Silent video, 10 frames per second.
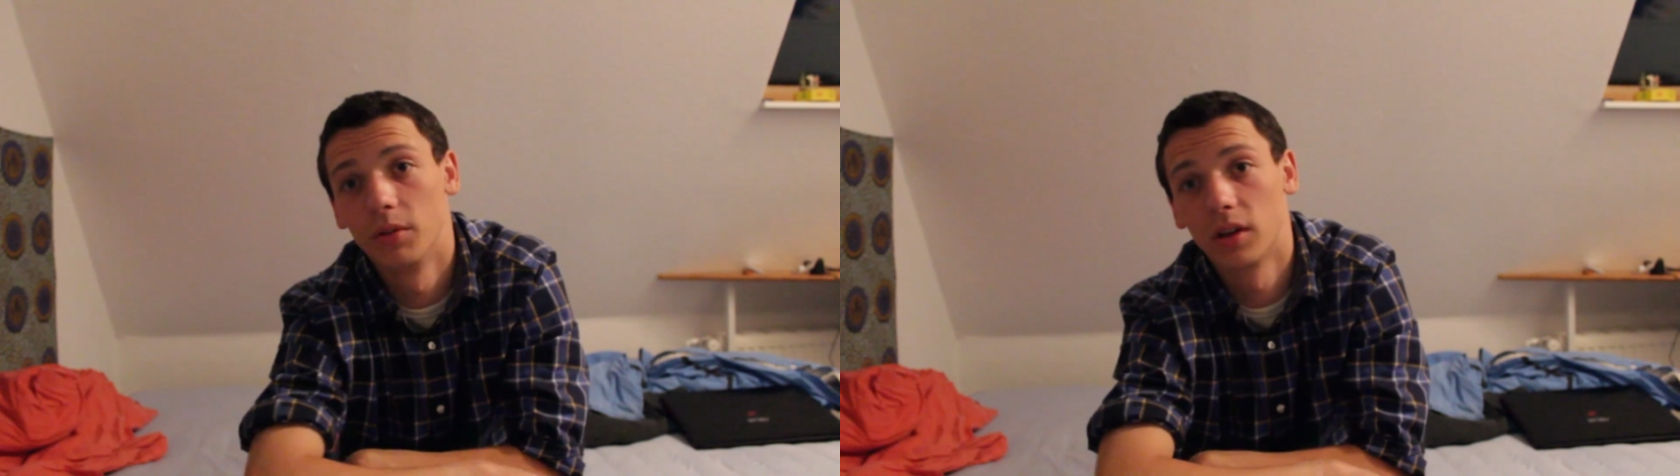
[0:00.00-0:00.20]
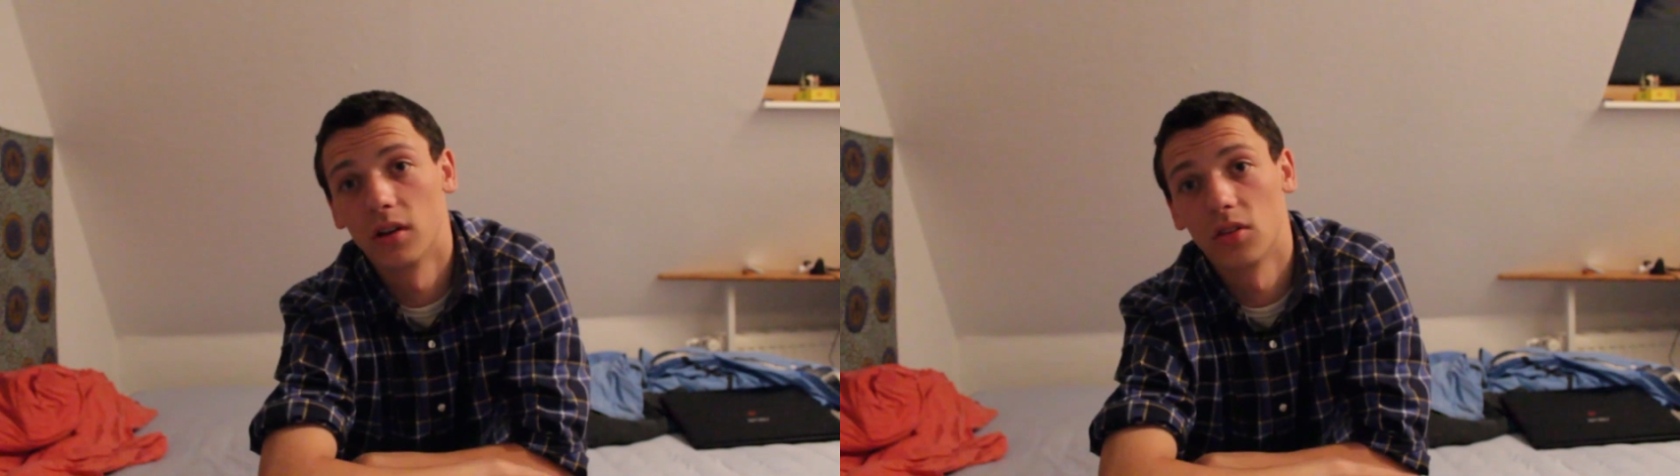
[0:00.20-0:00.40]

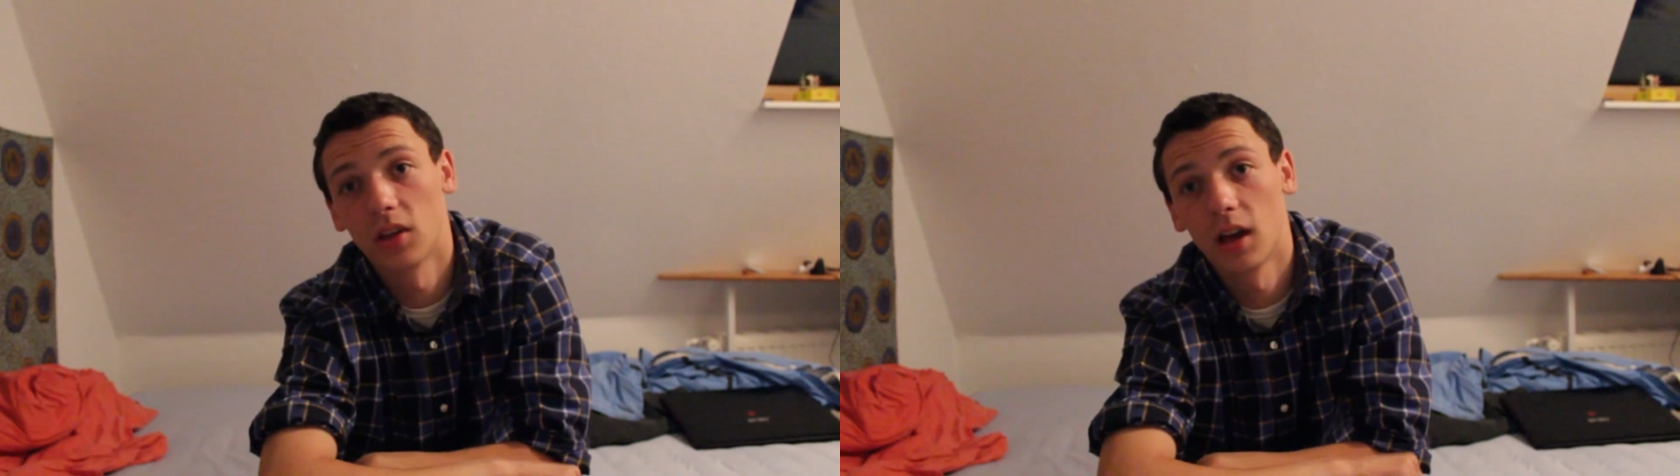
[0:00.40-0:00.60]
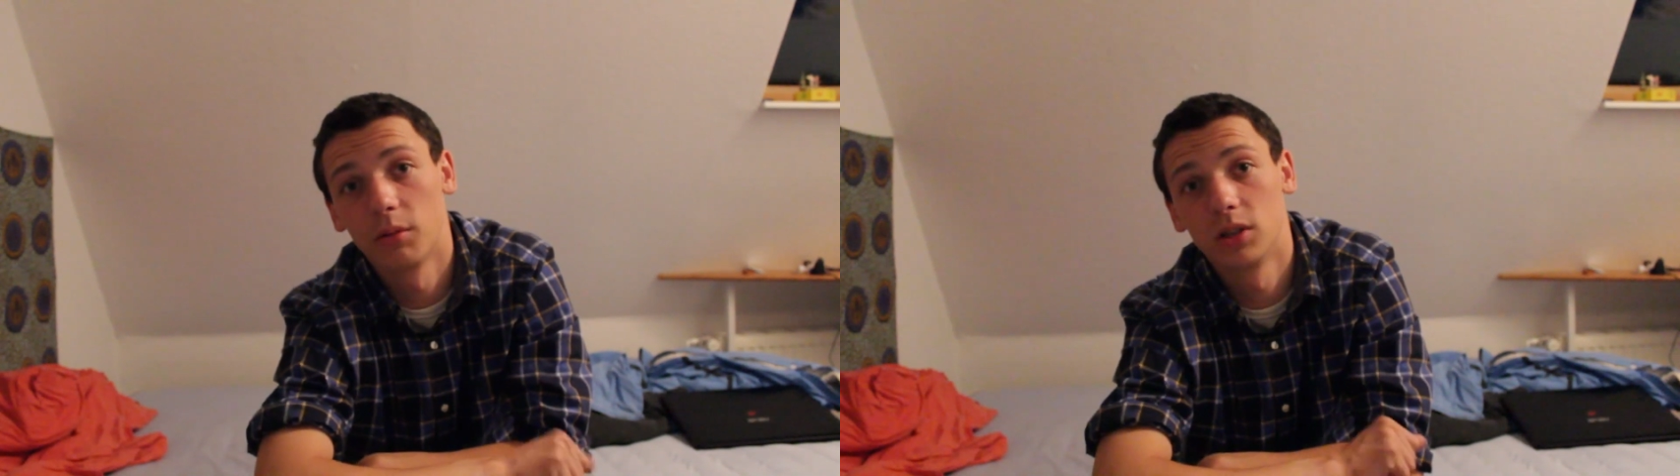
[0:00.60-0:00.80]

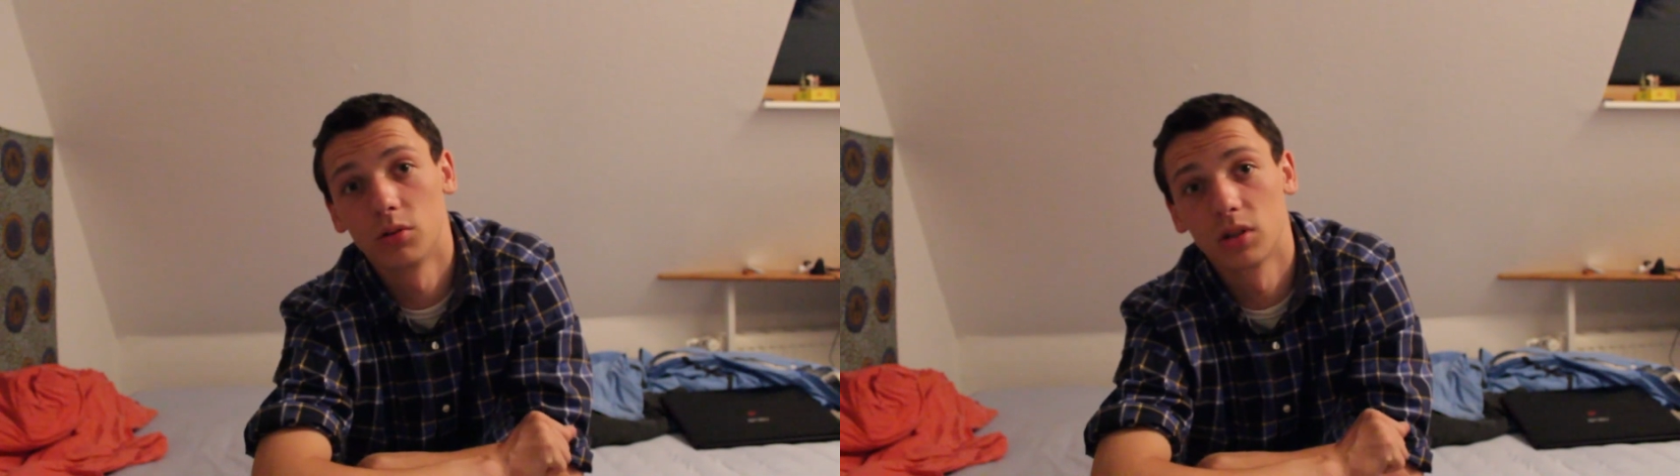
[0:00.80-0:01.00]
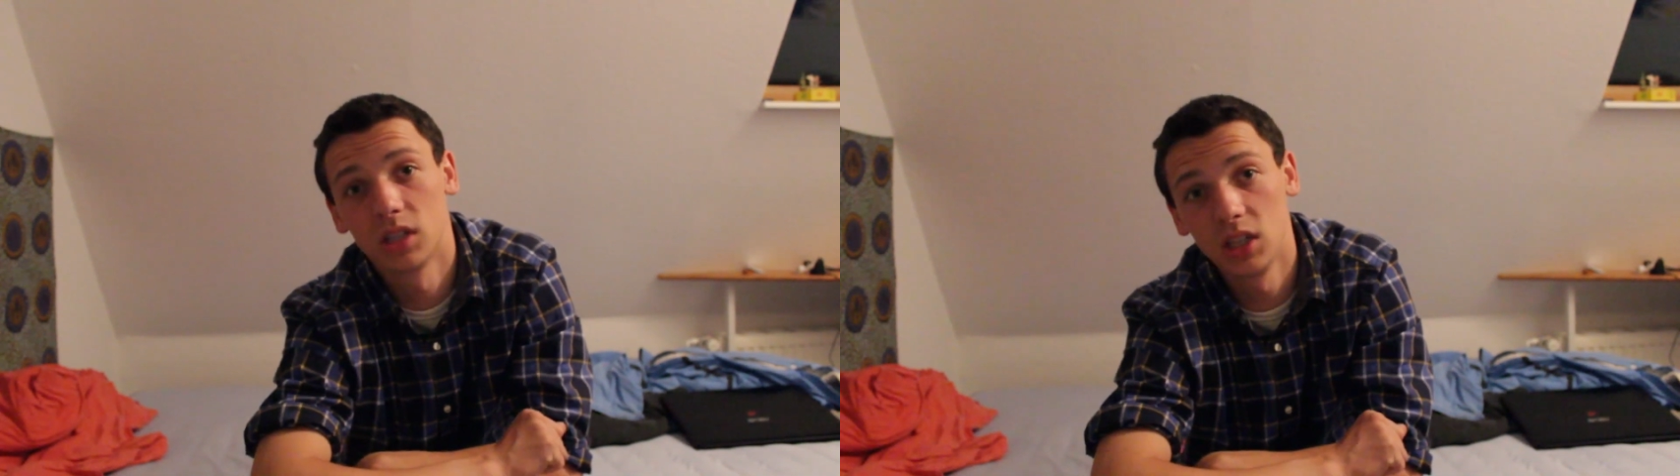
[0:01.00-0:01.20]
because had we
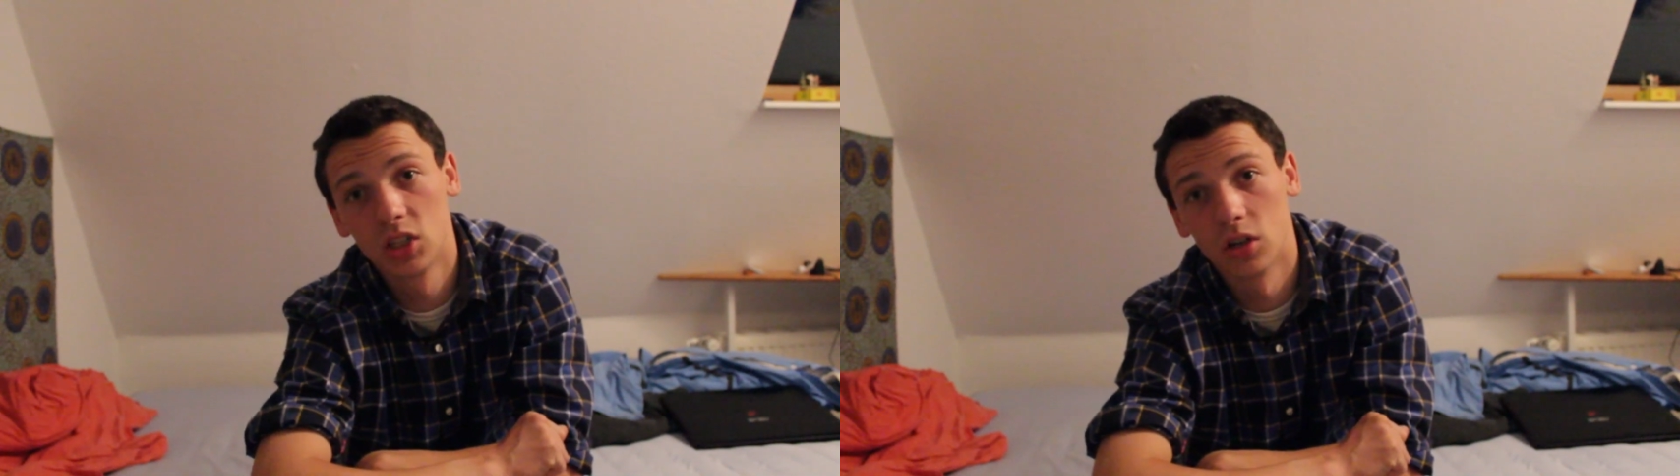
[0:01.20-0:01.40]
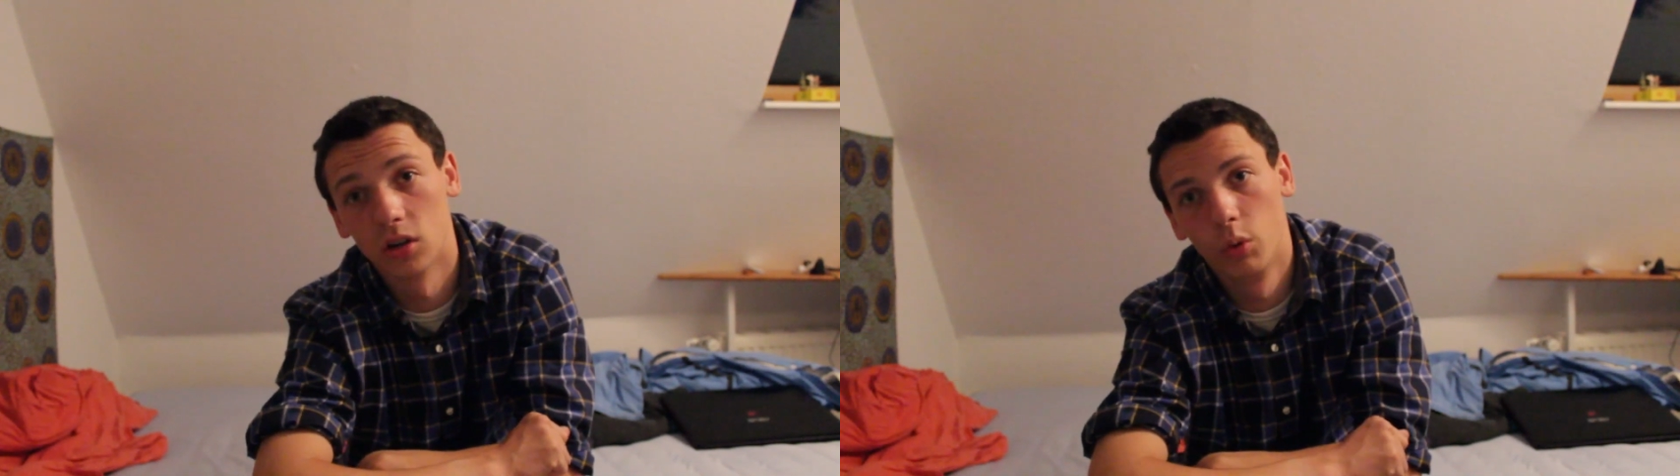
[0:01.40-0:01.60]
told a teacher,